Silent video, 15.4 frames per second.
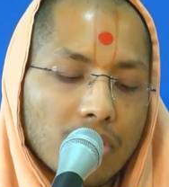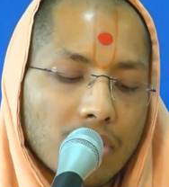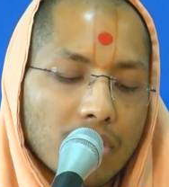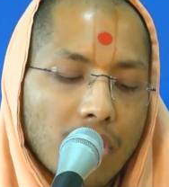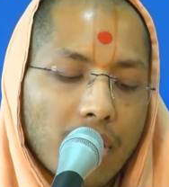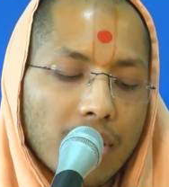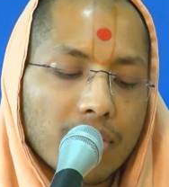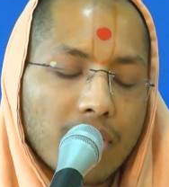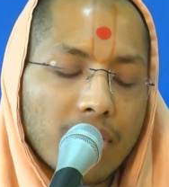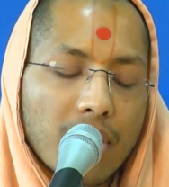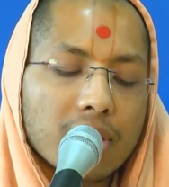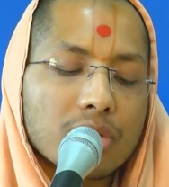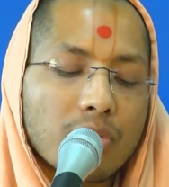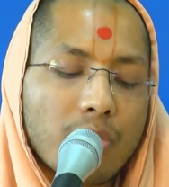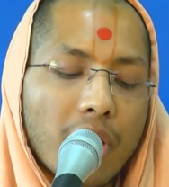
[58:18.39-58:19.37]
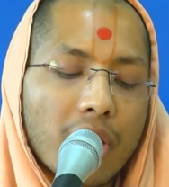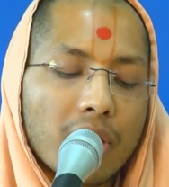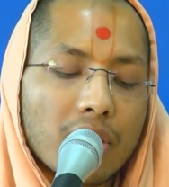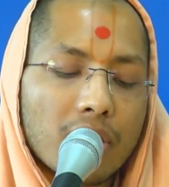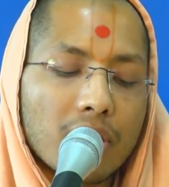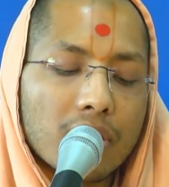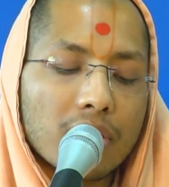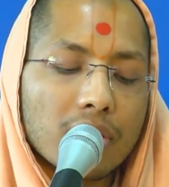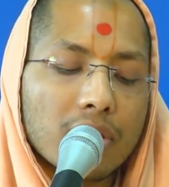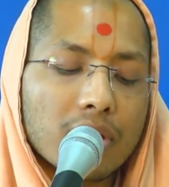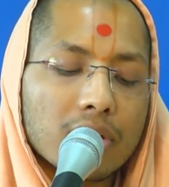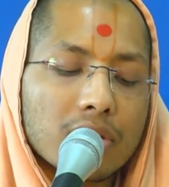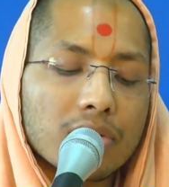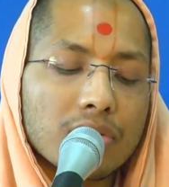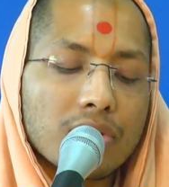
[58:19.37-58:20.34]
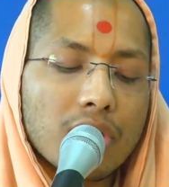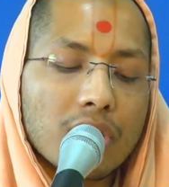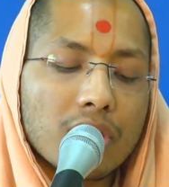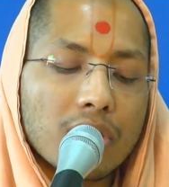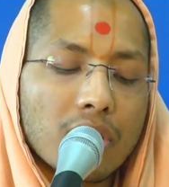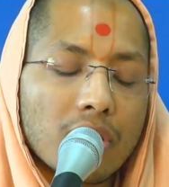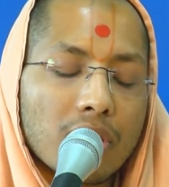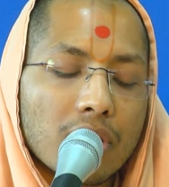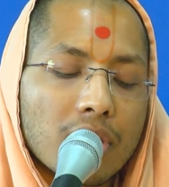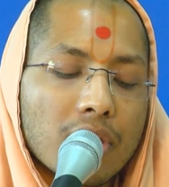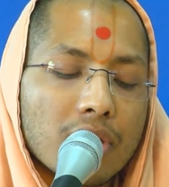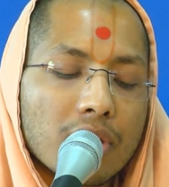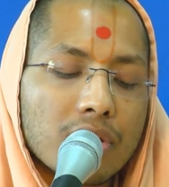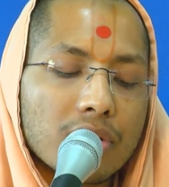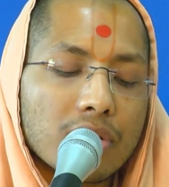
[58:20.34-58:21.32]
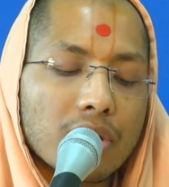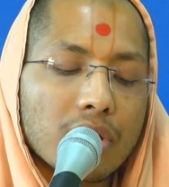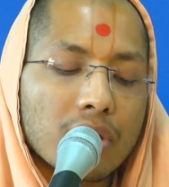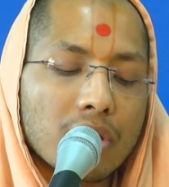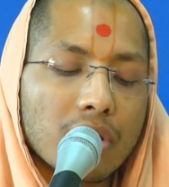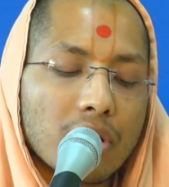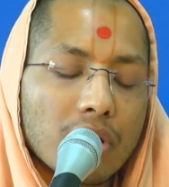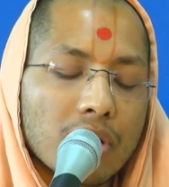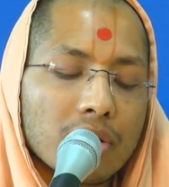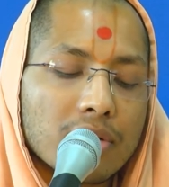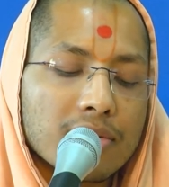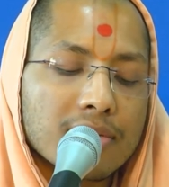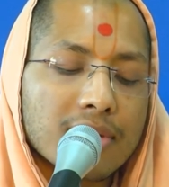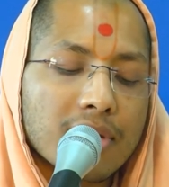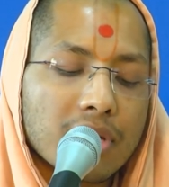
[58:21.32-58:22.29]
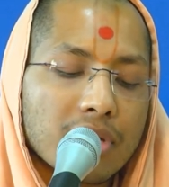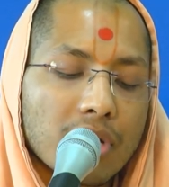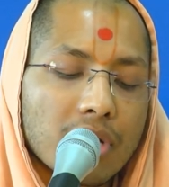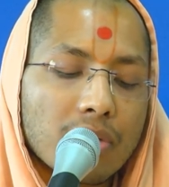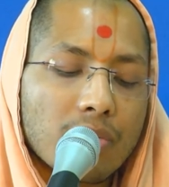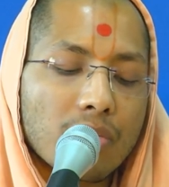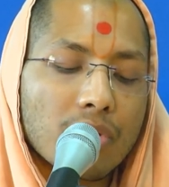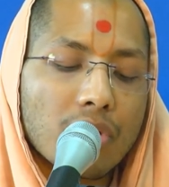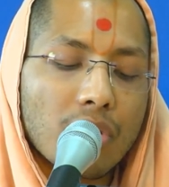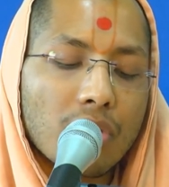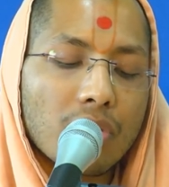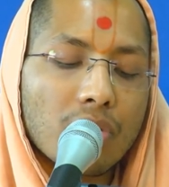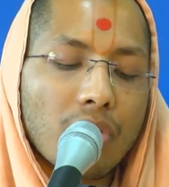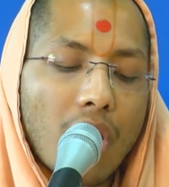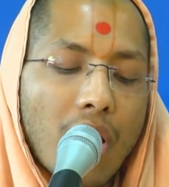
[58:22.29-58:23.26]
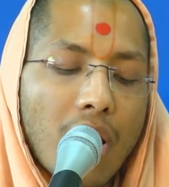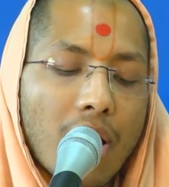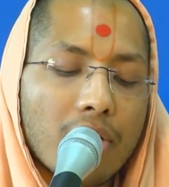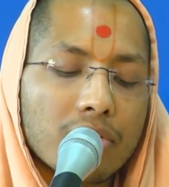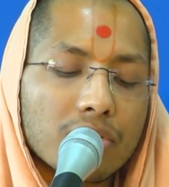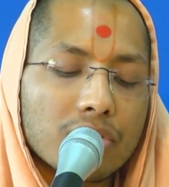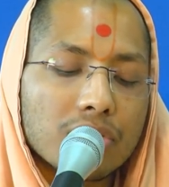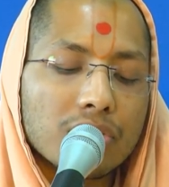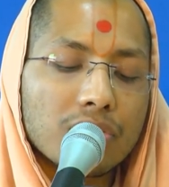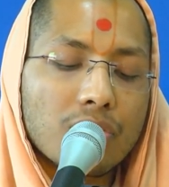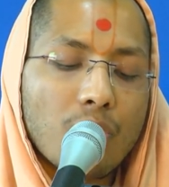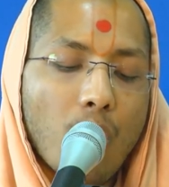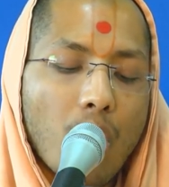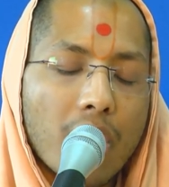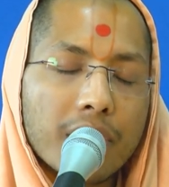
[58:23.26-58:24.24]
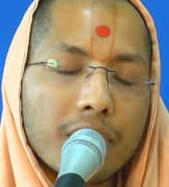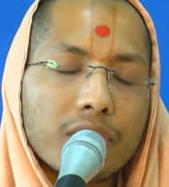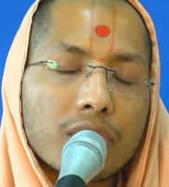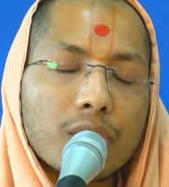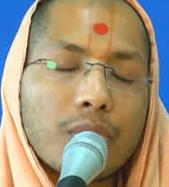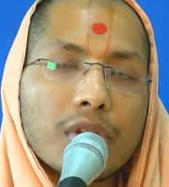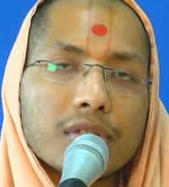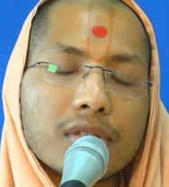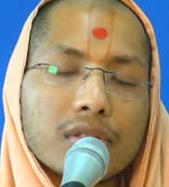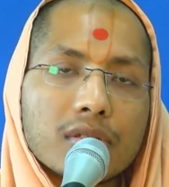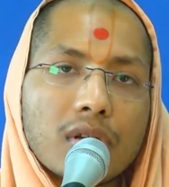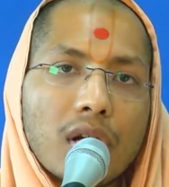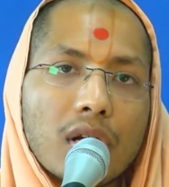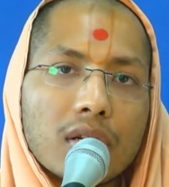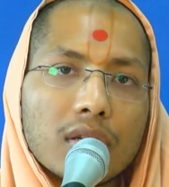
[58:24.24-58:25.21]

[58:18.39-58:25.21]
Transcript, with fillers: And that is why they do in, uh, he do he does indeed know how to do whatever pleases God.